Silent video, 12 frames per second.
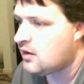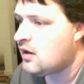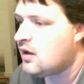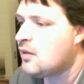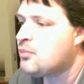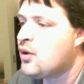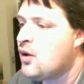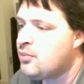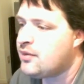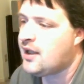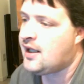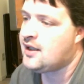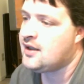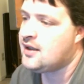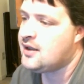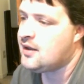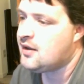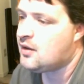
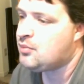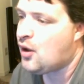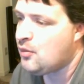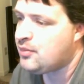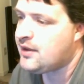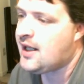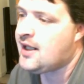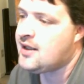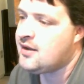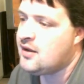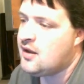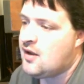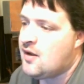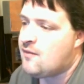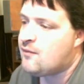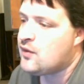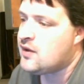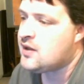appropriated
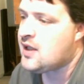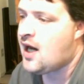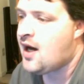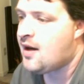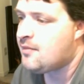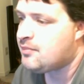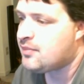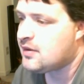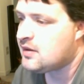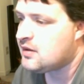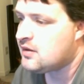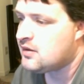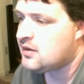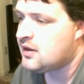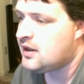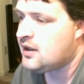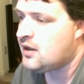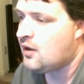for the top
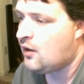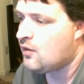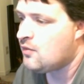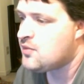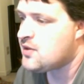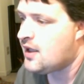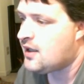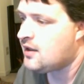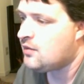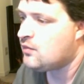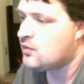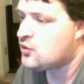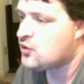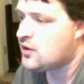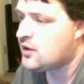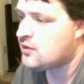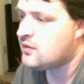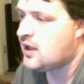in hopes that it will
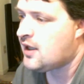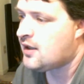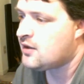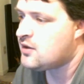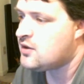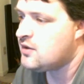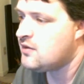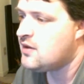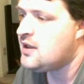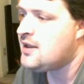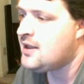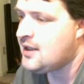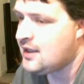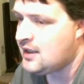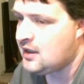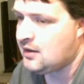trickle down to the needy.